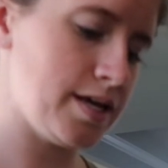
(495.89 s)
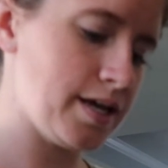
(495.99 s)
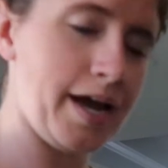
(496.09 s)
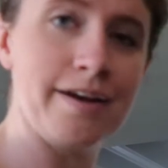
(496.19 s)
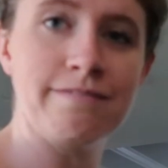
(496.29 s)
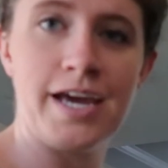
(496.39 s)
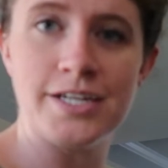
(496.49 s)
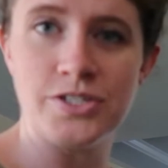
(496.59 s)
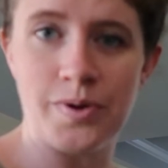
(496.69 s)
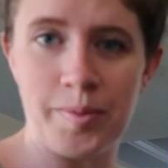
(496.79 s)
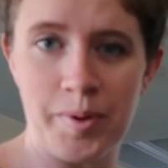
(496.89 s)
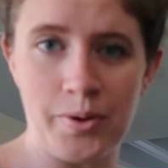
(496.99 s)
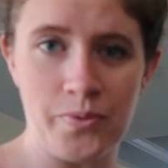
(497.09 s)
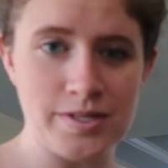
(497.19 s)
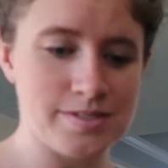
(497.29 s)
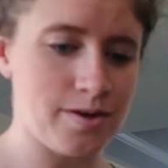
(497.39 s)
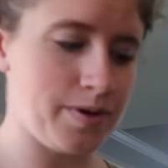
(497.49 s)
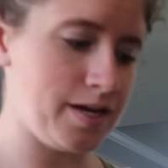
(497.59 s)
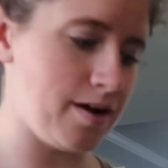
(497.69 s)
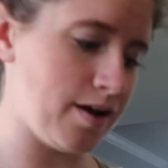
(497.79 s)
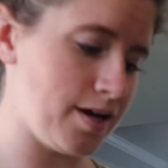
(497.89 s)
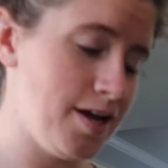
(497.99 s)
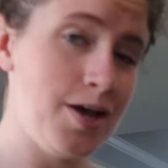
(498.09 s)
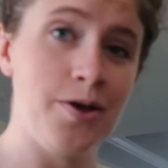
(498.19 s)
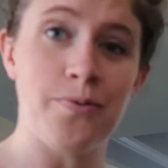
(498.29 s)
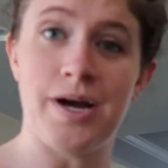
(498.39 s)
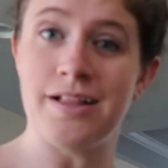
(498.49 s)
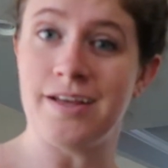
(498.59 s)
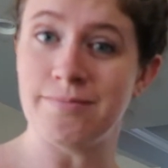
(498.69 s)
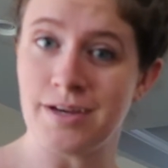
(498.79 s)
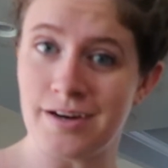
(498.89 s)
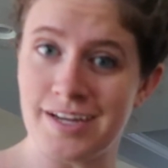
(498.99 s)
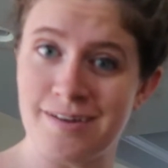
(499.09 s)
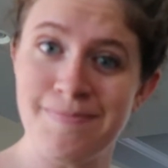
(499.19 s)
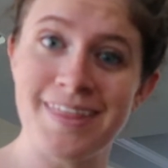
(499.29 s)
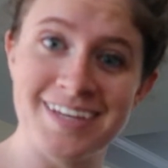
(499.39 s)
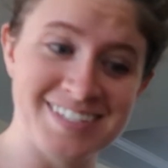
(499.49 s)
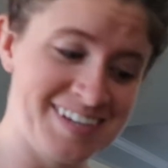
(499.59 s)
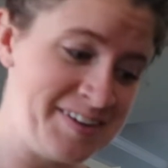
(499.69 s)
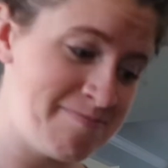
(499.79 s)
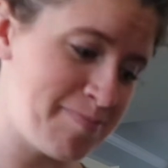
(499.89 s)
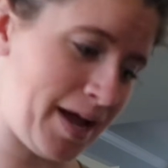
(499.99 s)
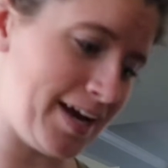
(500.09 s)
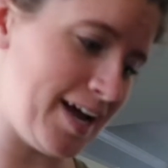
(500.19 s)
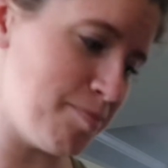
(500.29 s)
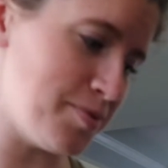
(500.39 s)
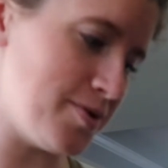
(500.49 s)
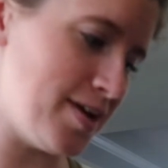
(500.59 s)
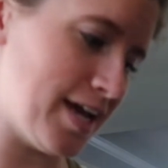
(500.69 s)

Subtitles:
kind of catch you up on what's going on while I'm cutting up this pineapple,